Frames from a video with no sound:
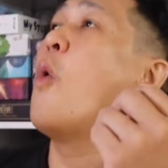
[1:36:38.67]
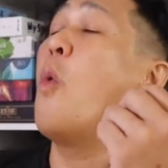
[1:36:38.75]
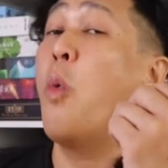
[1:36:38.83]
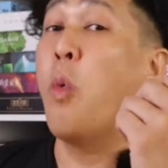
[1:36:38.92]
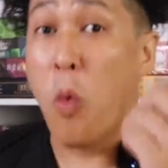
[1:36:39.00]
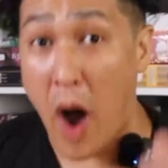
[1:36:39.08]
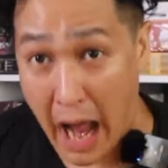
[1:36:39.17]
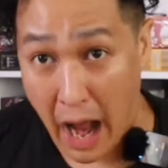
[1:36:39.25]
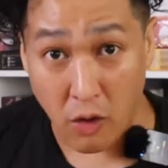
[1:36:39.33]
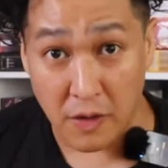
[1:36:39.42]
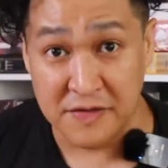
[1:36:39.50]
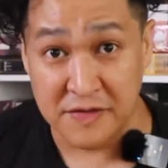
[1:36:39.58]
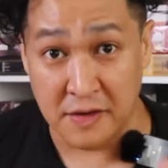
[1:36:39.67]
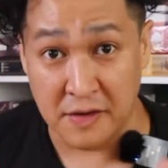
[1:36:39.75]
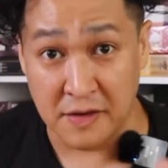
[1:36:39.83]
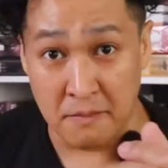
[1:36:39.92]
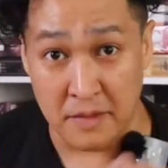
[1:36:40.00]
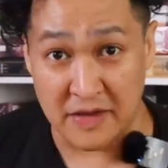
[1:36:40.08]
wow, is it
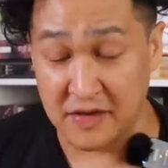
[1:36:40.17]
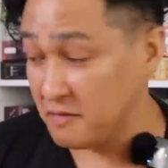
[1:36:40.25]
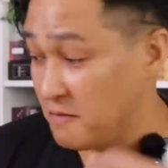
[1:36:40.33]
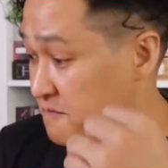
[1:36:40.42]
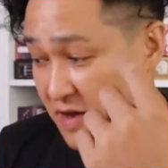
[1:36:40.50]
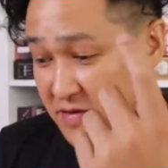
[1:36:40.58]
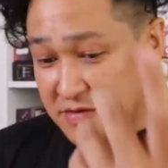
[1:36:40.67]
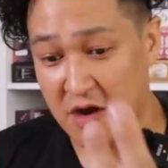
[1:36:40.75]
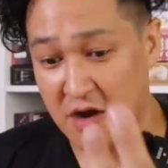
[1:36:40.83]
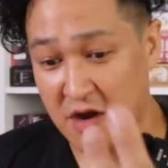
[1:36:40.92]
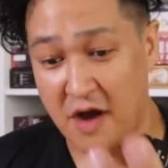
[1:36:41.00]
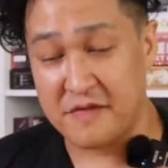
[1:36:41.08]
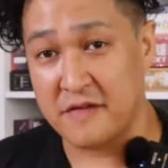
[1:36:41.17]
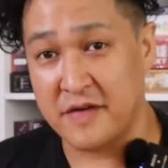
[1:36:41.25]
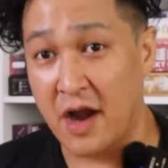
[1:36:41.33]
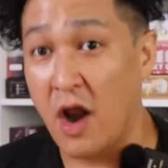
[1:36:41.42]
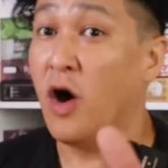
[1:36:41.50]
amazing. Best coffee I ever had.